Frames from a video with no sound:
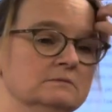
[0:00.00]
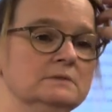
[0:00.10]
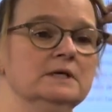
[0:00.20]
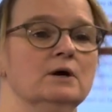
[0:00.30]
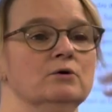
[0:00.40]

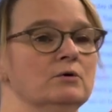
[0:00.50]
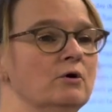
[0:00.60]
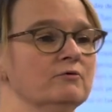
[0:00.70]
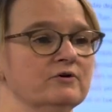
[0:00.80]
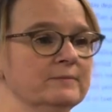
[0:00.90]
you know,
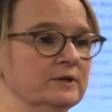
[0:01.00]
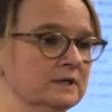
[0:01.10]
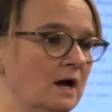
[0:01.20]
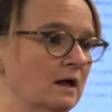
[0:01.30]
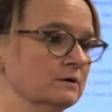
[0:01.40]
over $1 million
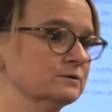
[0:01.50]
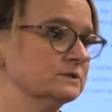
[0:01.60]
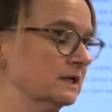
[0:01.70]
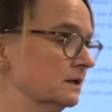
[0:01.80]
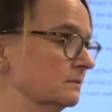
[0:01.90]

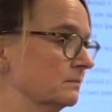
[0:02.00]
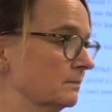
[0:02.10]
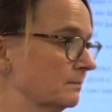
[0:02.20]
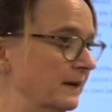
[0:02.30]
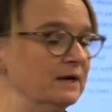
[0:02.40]
in
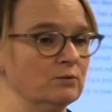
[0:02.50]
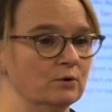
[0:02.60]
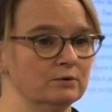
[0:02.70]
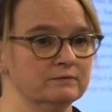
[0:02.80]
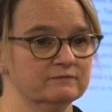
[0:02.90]

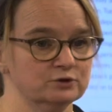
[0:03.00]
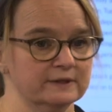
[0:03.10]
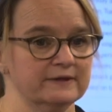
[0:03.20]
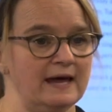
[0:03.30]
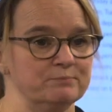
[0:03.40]
payroll
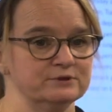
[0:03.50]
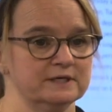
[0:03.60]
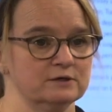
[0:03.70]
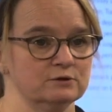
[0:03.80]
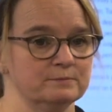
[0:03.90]
during that
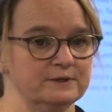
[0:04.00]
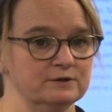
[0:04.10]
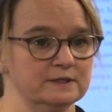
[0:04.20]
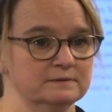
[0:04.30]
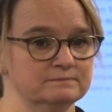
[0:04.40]
particular
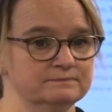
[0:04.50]
period.